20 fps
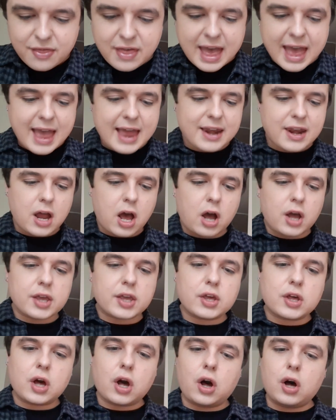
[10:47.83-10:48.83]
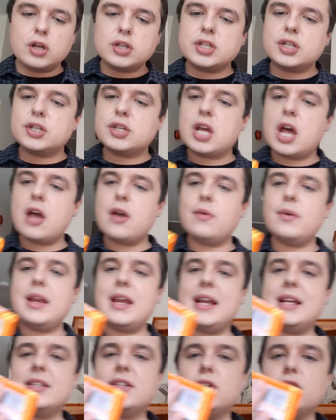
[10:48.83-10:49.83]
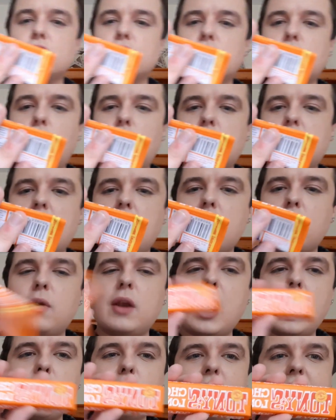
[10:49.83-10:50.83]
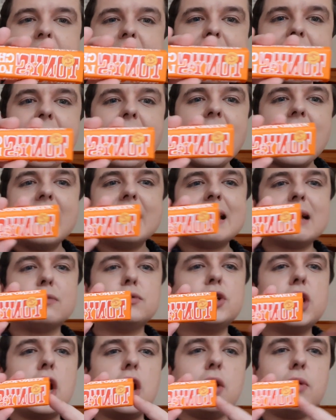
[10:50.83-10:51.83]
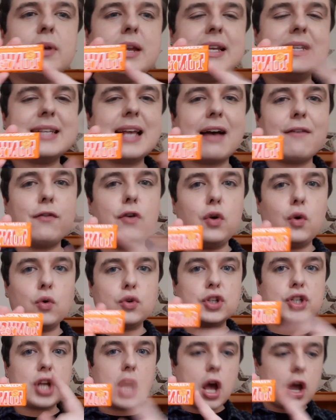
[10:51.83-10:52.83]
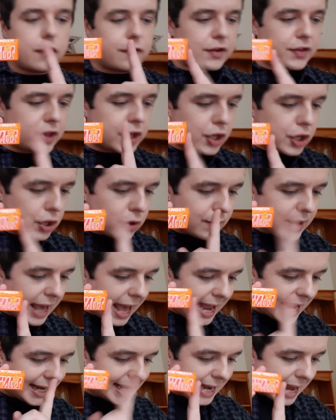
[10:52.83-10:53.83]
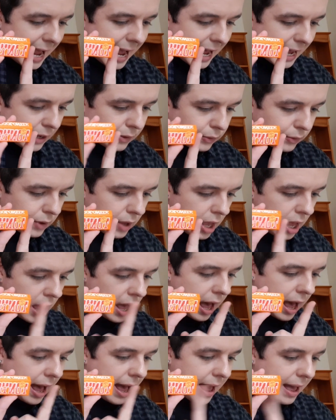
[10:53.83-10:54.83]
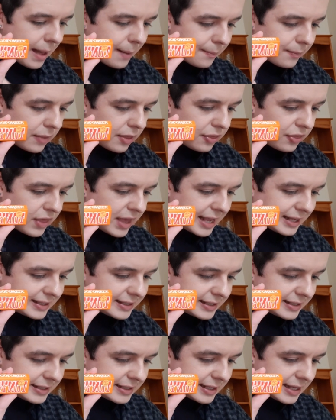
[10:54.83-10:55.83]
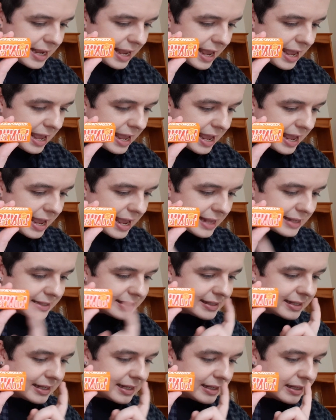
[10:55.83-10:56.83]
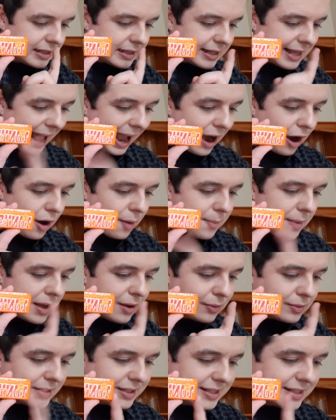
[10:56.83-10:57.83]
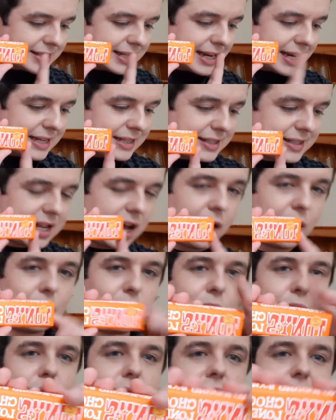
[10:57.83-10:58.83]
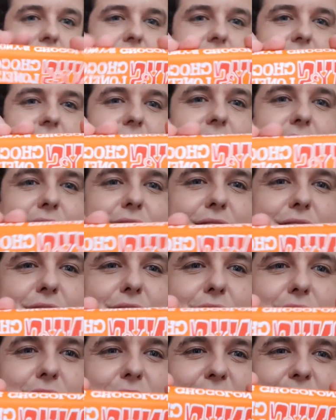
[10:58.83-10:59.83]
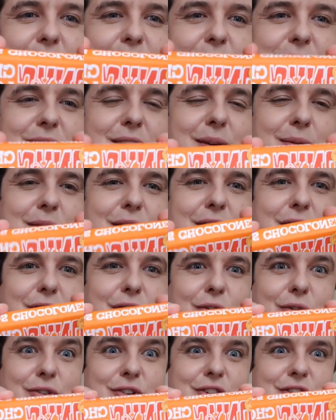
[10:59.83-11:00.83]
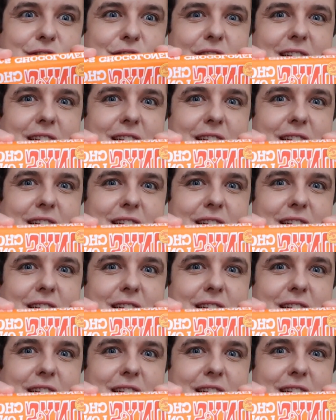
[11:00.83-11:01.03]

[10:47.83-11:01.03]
Then I got Tony's Choco Lonely. Now Tony's have launched over in the UK now. This is caramel sea salt. So looking forward to